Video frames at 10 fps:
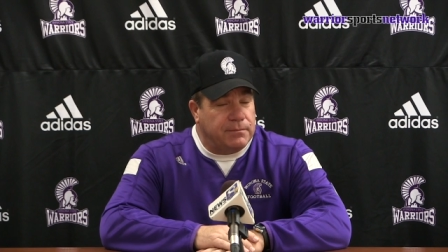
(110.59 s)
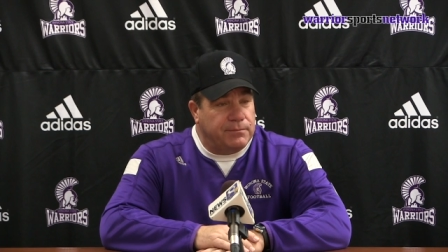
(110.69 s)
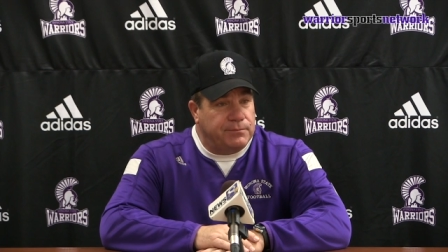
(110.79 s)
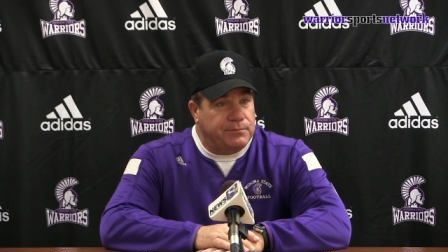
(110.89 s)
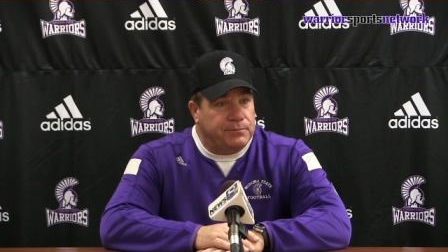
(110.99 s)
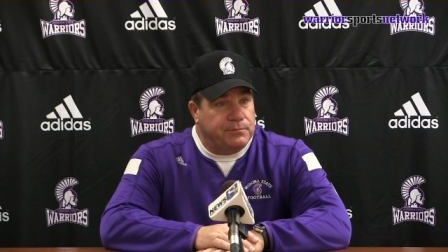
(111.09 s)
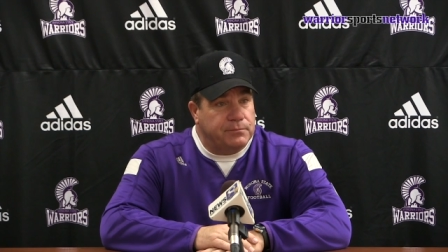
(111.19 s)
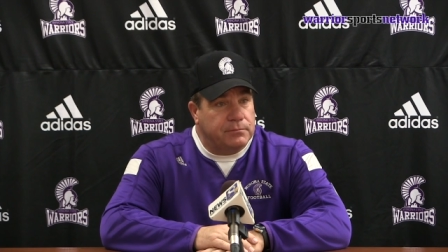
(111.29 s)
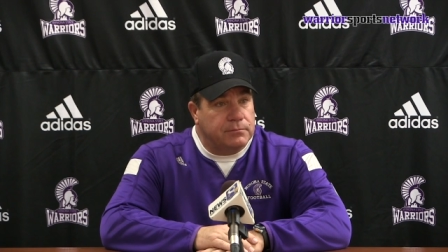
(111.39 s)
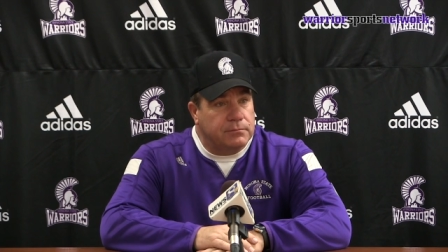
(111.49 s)
And what
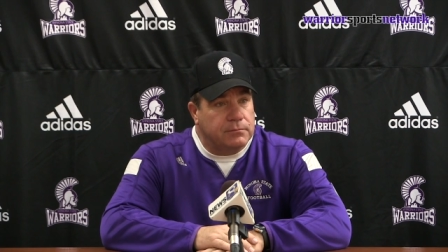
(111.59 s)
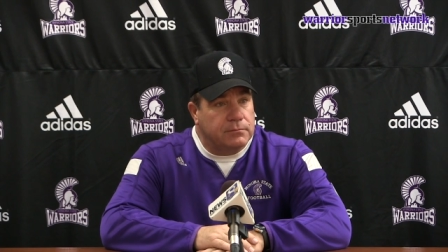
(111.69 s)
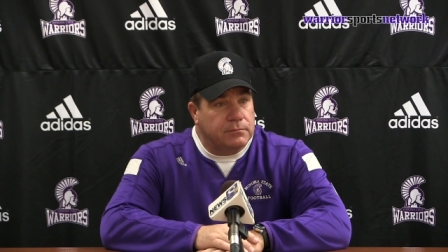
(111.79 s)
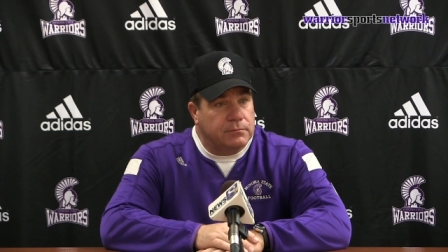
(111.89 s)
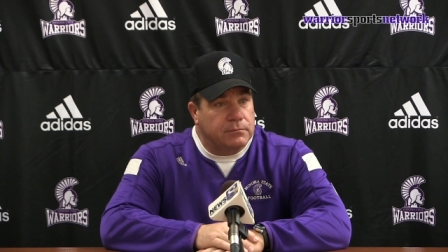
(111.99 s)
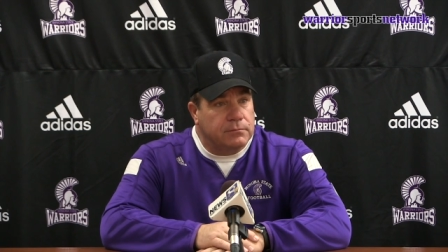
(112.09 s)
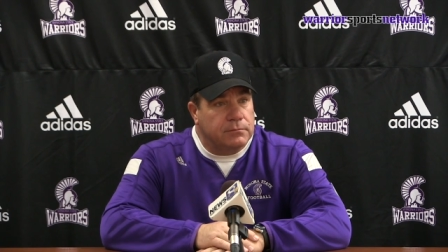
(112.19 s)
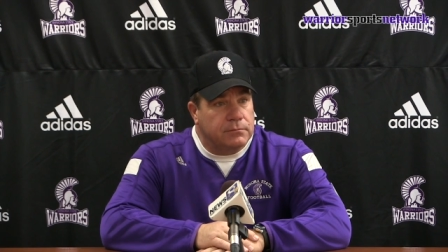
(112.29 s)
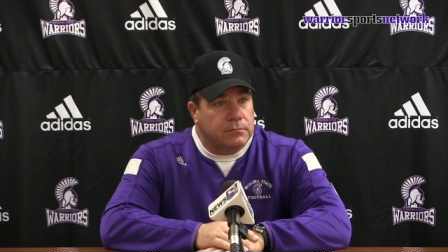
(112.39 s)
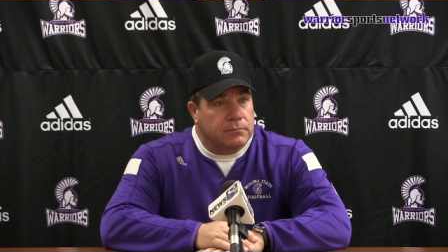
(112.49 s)
was uh, Josh
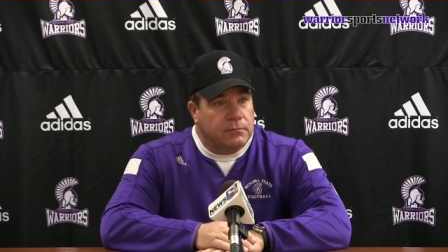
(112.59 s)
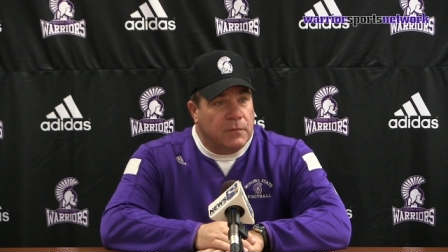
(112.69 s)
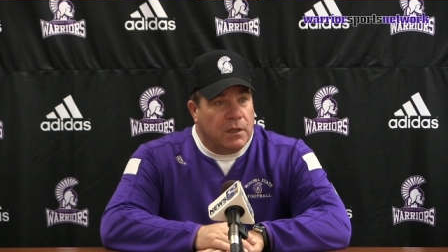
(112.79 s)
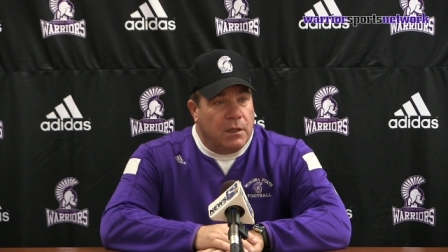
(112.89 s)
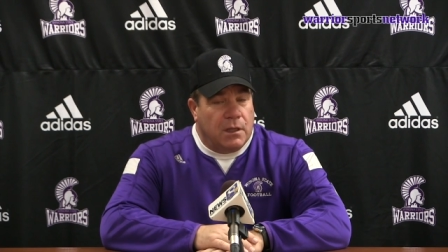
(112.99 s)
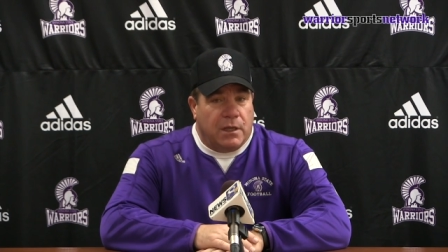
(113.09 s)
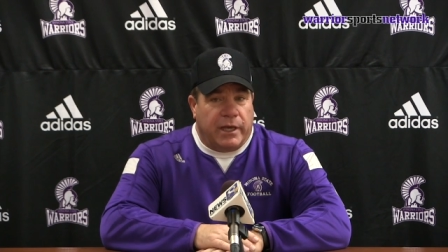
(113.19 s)
Micus's deal?